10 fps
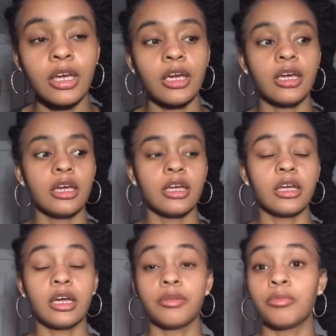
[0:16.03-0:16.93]
And
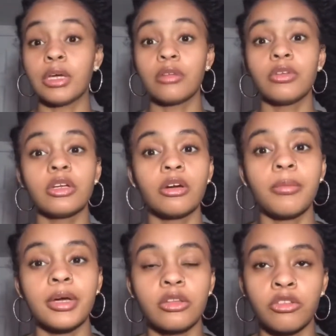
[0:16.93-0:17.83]
I've made a video
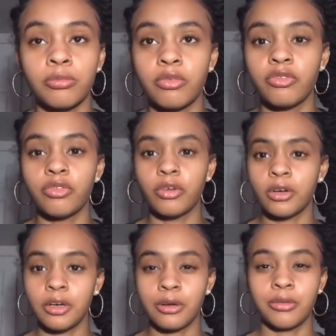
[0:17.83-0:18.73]
about this
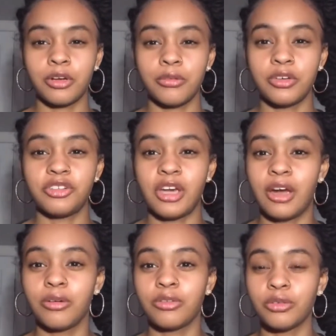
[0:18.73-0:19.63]
before, pretty much
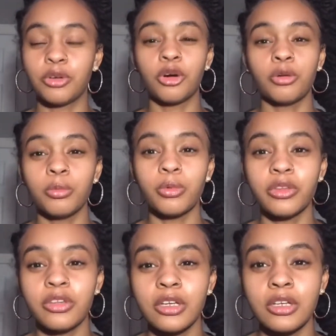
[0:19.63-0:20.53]
how to cope
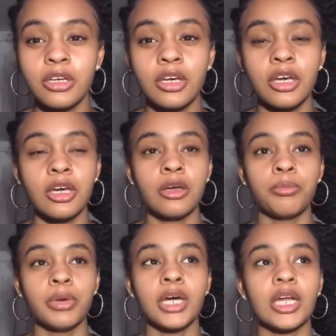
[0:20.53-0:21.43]
with it,
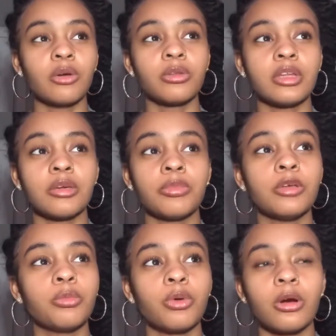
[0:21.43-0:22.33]
but I don't think
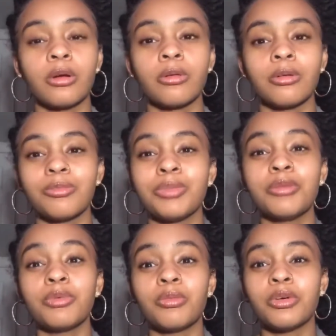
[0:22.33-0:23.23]

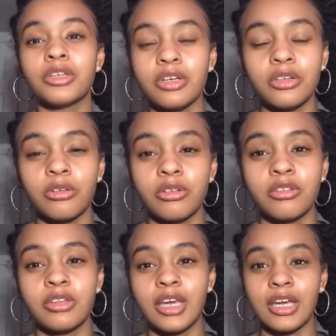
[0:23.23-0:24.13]
people really
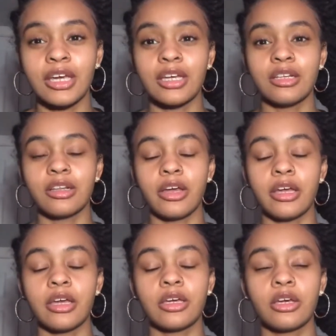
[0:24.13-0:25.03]
understand
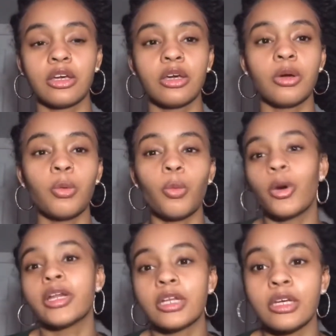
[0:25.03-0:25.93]
like
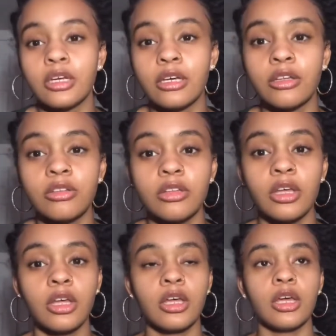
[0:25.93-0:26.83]
what it is
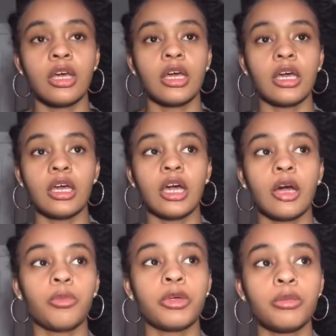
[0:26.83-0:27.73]
and
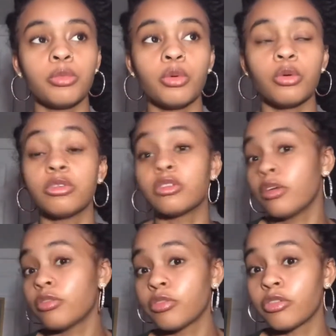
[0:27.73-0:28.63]
how people who
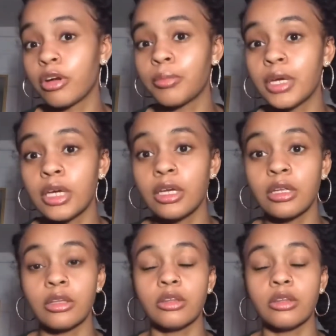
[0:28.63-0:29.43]
suffer from it